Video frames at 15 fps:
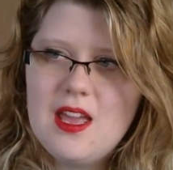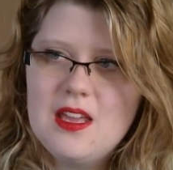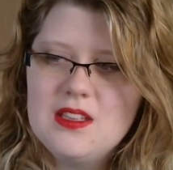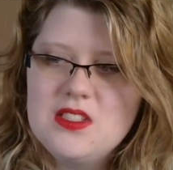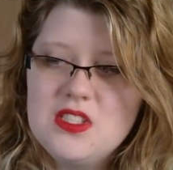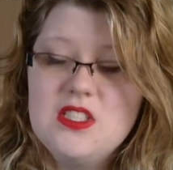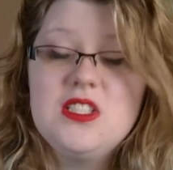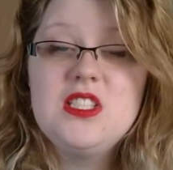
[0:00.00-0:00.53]

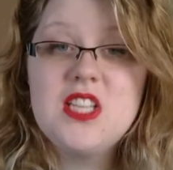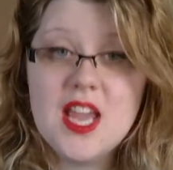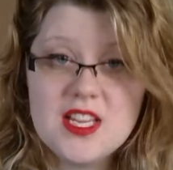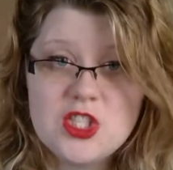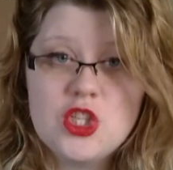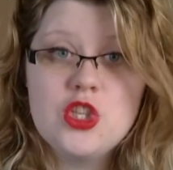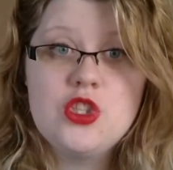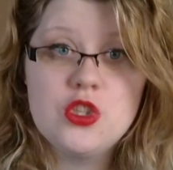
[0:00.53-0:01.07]

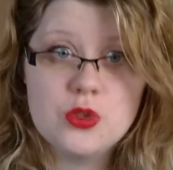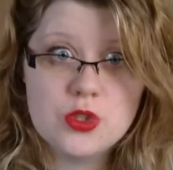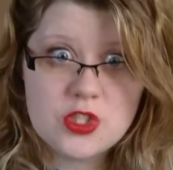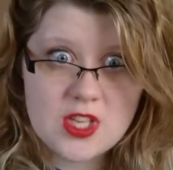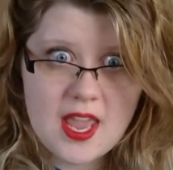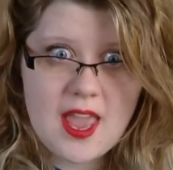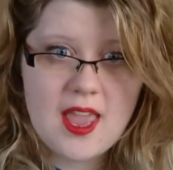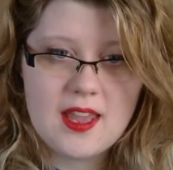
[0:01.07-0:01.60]
"Yes, you
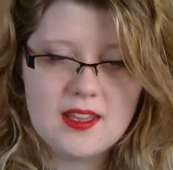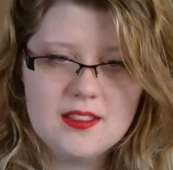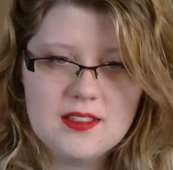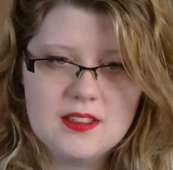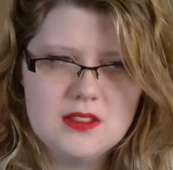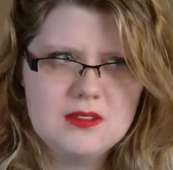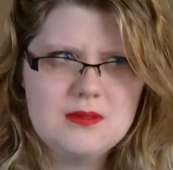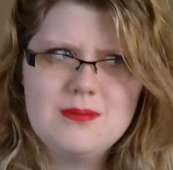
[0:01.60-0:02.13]
sang."
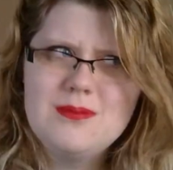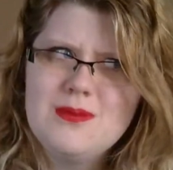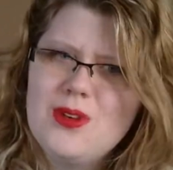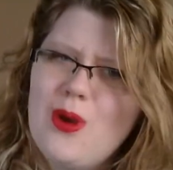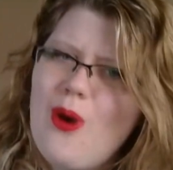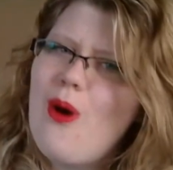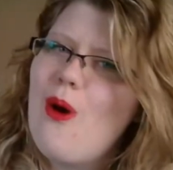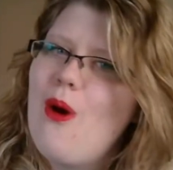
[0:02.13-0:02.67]
"No,
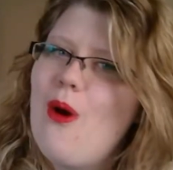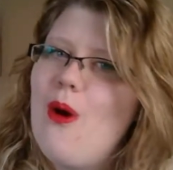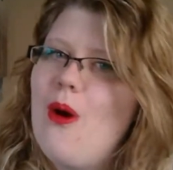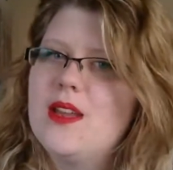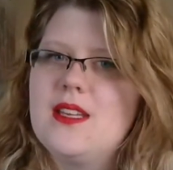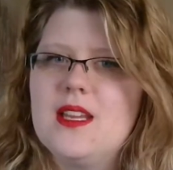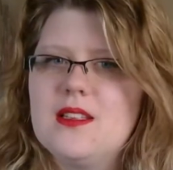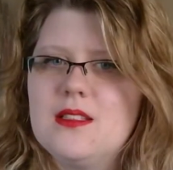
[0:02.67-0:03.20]

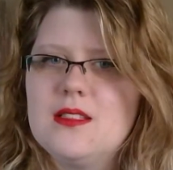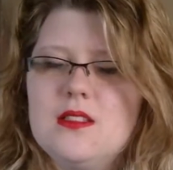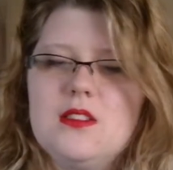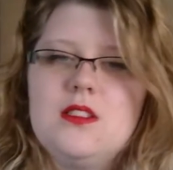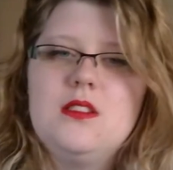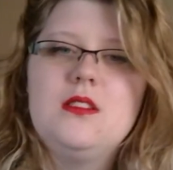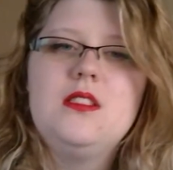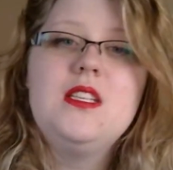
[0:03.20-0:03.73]
I
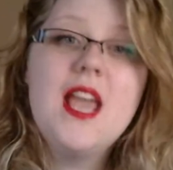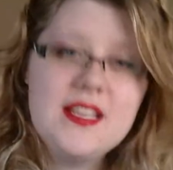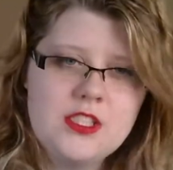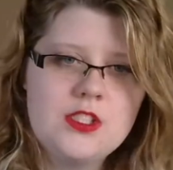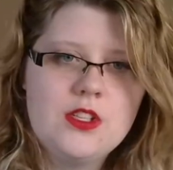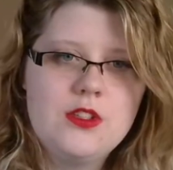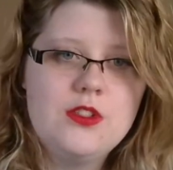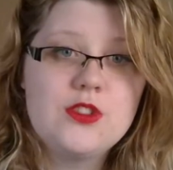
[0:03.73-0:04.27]
didn't."
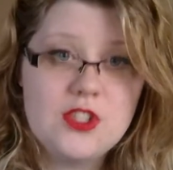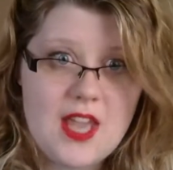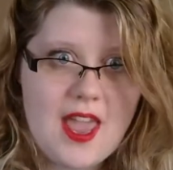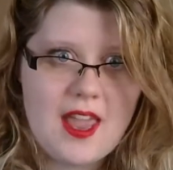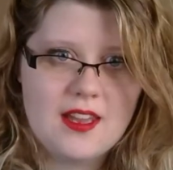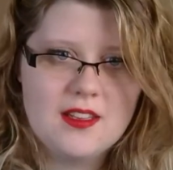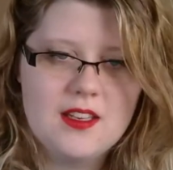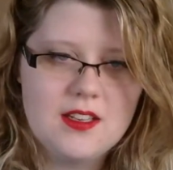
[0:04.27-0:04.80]
"Yes, you
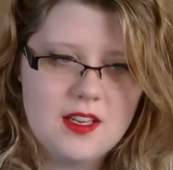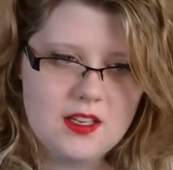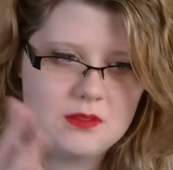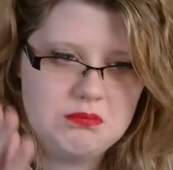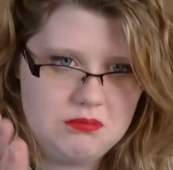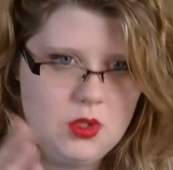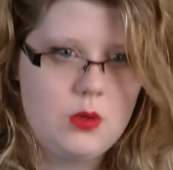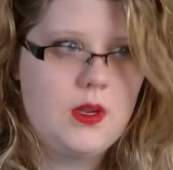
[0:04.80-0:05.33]
sang." And
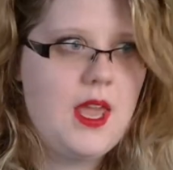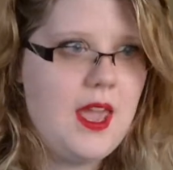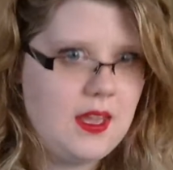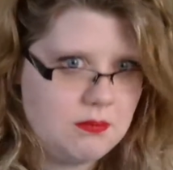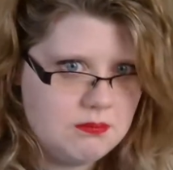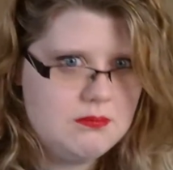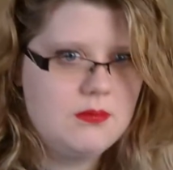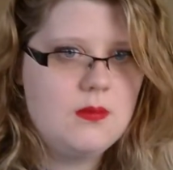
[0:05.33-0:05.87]

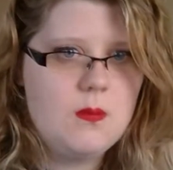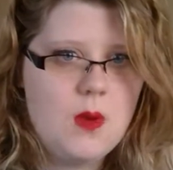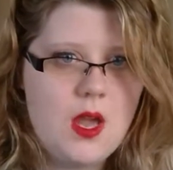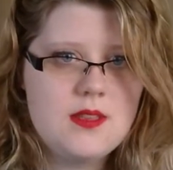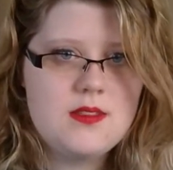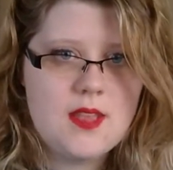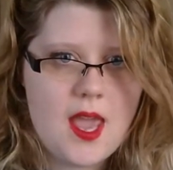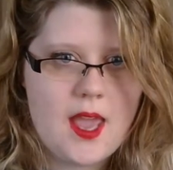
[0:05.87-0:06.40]
okay, I
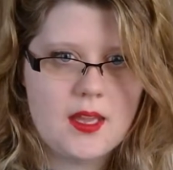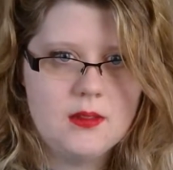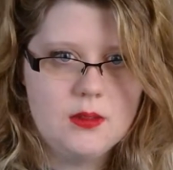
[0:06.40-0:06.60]
sang.